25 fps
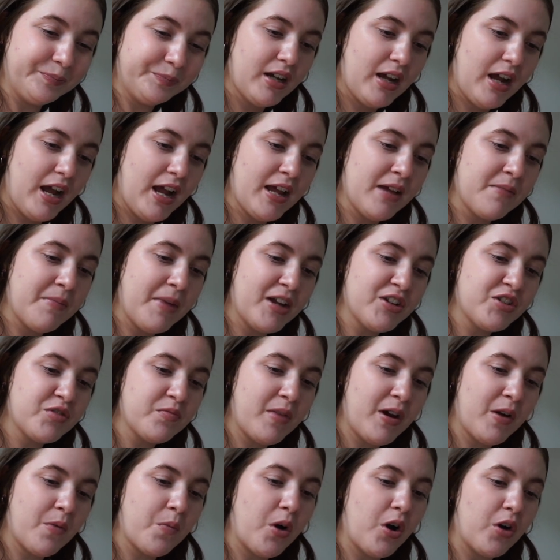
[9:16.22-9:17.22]
I imagine
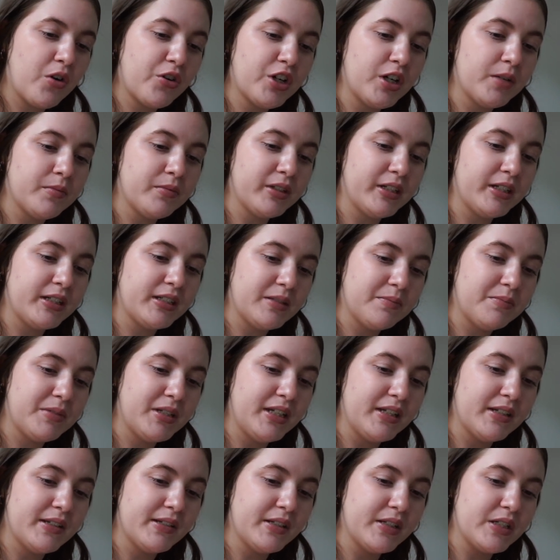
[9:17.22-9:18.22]
my wall crumbling to
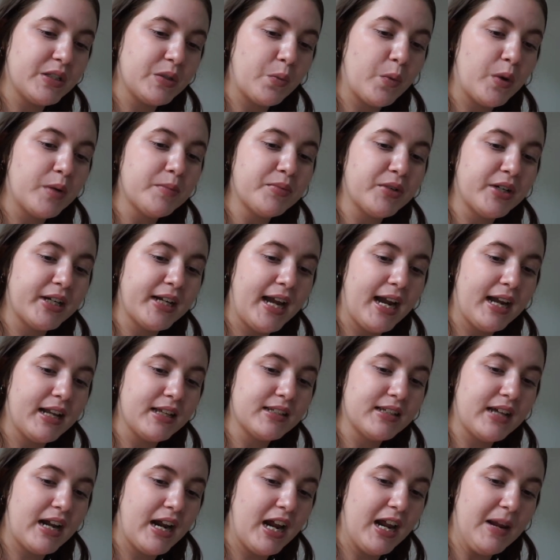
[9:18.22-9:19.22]
pieces, one brick at a
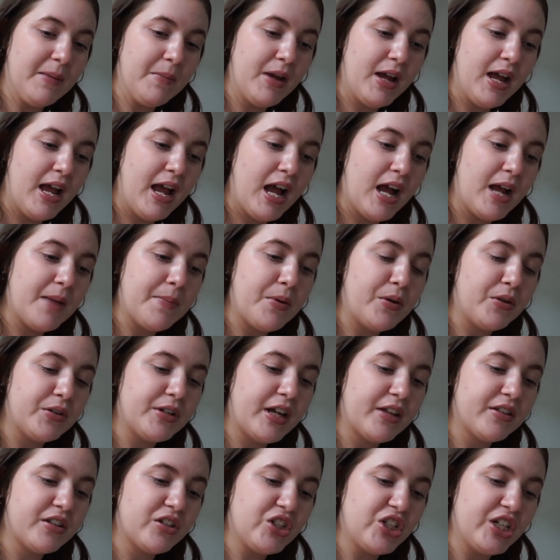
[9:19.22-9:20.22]
time. I pull
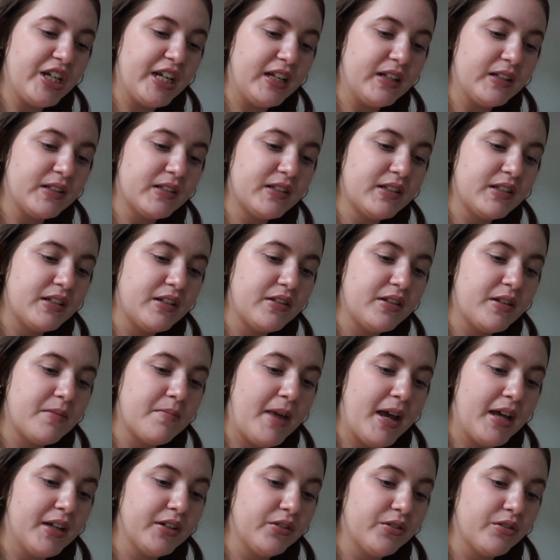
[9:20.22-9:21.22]
down the chains, the
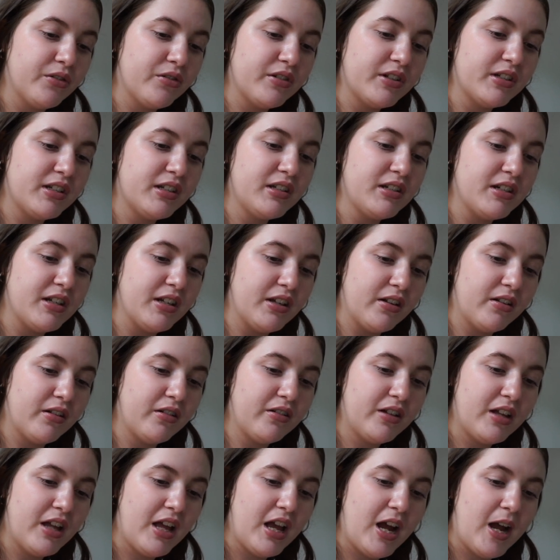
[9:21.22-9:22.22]
metal, the steel.
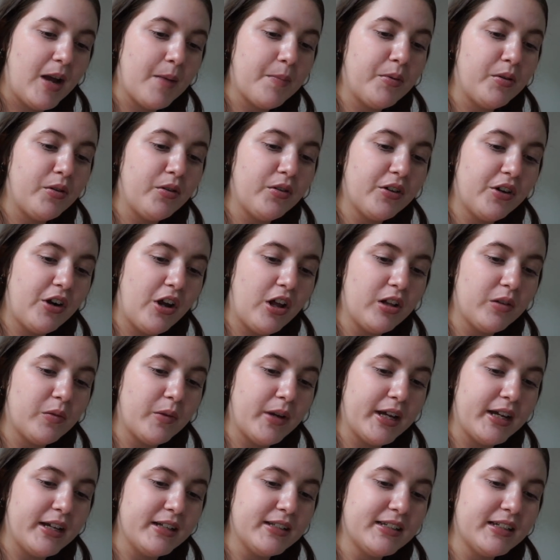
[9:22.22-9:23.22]
I pull it all
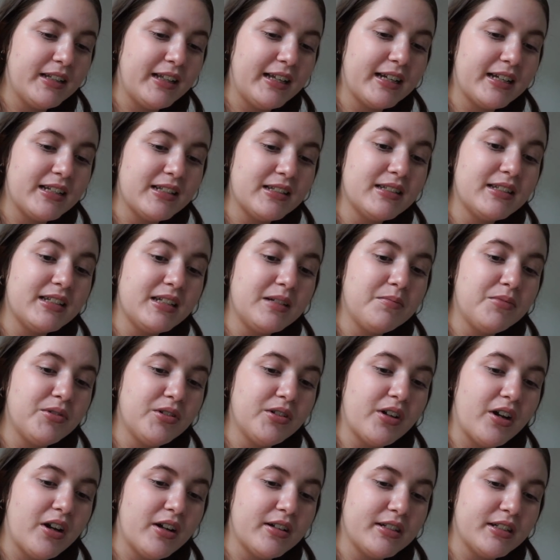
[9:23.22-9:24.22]
away until I can see
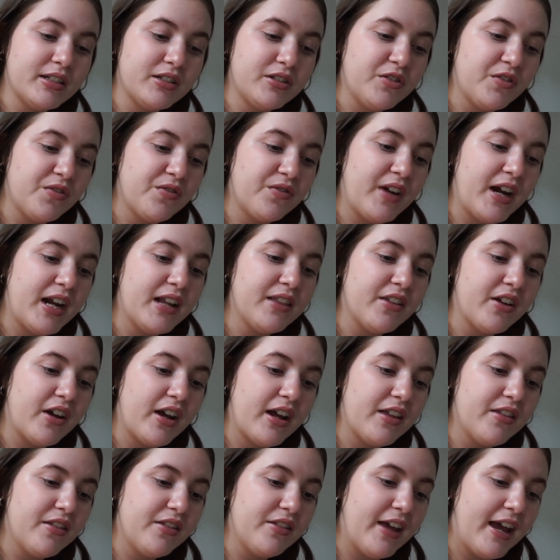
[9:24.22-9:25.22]
beyond it to find
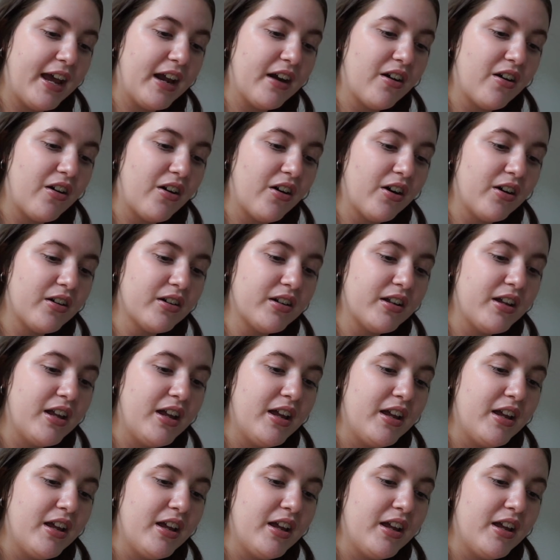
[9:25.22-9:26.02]
that hard,